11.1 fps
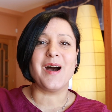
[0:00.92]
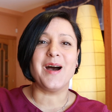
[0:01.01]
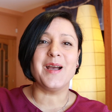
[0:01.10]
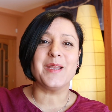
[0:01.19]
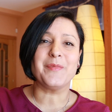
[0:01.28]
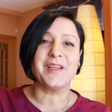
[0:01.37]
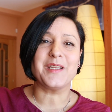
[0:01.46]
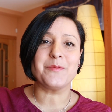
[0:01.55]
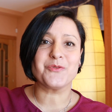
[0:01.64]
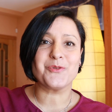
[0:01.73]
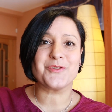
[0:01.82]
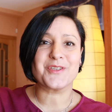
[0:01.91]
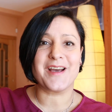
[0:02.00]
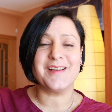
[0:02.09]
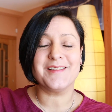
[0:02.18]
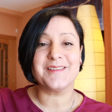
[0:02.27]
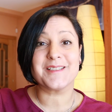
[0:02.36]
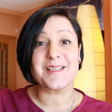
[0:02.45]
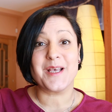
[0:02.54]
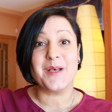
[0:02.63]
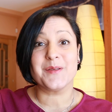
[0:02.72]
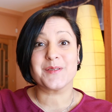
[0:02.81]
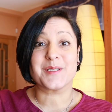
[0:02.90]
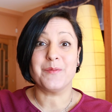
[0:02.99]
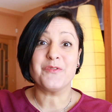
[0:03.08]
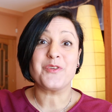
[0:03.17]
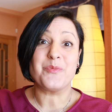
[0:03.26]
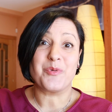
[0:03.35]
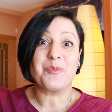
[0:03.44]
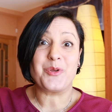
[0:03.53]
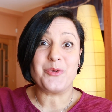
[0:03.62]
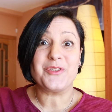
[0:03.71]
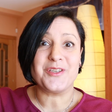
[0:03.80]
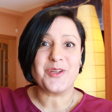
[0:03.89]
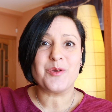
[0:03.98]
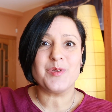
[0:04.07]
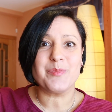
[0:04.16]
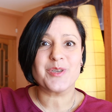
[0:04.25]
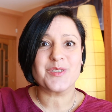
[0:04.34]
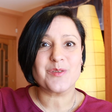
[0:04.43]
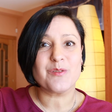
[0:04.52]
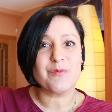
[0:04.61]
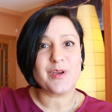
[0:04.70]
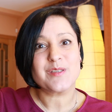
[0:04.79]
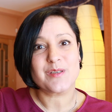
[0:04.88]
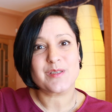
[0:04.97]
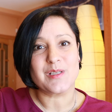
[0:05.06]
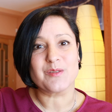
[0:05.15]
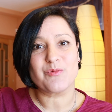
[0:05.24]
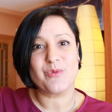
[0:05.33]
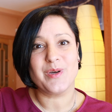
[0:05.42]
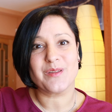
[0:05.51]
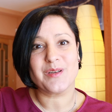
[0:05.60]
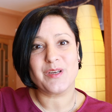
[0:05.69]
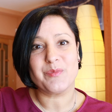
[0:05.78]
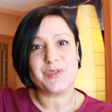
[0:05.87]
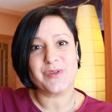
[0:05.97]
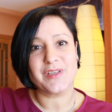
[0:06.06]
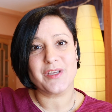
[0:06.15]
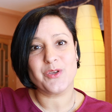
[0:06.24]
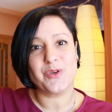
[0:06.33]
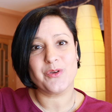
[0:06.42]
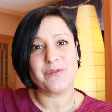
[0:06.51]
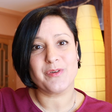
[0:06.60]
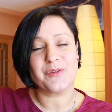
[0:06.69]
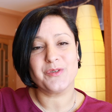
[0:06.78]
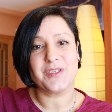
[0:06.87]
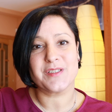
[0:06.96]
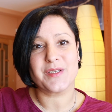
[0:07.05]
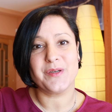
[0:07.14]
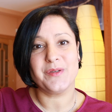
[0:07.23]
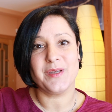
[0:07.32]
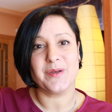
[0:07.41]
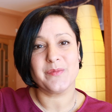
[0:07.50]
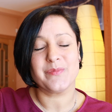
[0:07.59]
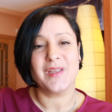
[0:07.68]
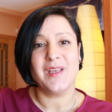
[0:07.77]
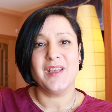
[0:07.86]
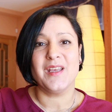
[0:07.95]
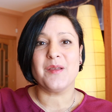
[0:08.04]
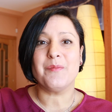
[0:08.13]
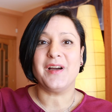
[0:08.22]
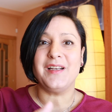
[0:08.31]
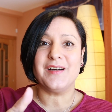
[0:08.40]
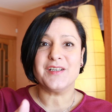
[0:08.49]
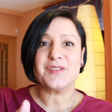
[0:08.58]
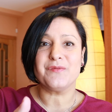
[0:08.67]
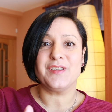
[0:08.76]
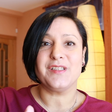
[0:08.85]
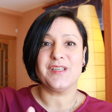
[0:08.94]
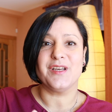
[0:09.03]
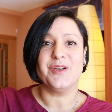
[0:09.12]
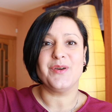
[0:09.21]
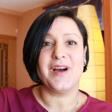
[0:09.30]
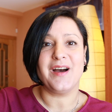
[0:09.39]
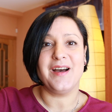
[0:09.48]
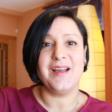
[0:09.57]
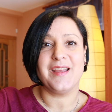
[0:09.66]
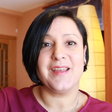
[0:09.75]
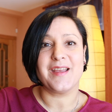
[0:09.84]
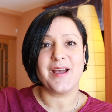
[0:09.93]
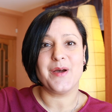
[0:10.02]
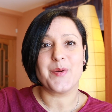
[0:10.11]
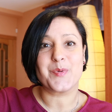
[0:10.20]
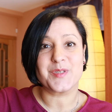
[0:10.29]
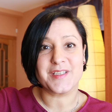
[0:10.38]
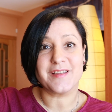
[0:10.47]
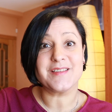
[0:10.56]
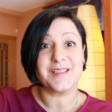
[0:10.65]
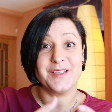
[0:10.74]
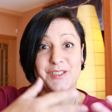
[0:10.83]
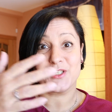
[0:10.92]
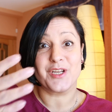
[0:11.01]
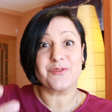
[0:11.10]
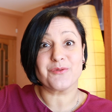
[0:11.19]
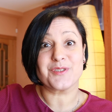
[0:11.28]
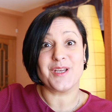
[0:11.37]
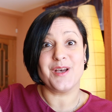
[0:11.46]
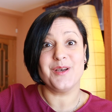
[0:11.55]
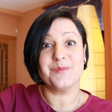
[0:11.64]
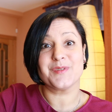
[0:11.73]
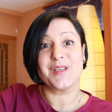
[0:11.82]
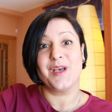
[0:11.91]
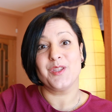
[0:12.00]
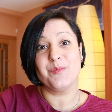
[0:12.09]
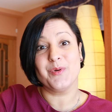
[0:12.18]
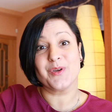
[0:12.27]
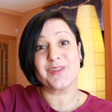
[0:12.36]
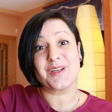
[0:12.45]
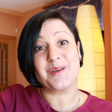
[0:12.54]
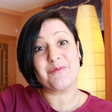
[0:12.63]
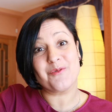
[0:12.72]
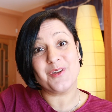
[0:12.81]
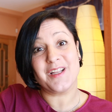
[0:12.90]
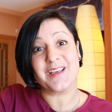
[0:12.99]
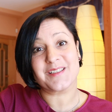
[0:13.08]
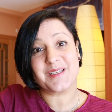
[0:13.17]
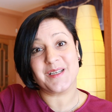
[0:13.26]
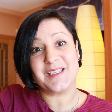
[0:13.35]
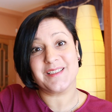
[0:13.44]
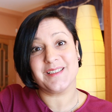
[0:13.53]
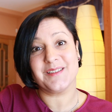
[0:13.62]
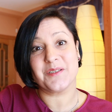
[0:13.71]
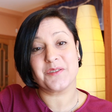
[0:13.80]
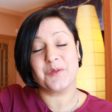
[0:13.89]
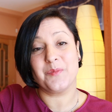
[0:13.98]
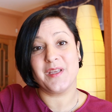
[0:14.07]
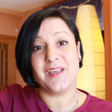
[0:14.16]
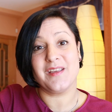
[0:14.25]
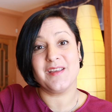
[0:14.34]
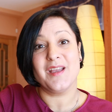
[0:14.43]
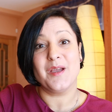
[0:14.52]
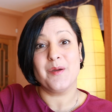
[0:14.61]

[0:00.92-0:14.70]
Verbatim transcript: Hi, my name's Ruth Childs. Some of you probably already know me because of the very successful work that I've been doing in curing focal dystonia. In my last video, I uh, presented in general terms the book that I'm really excited to be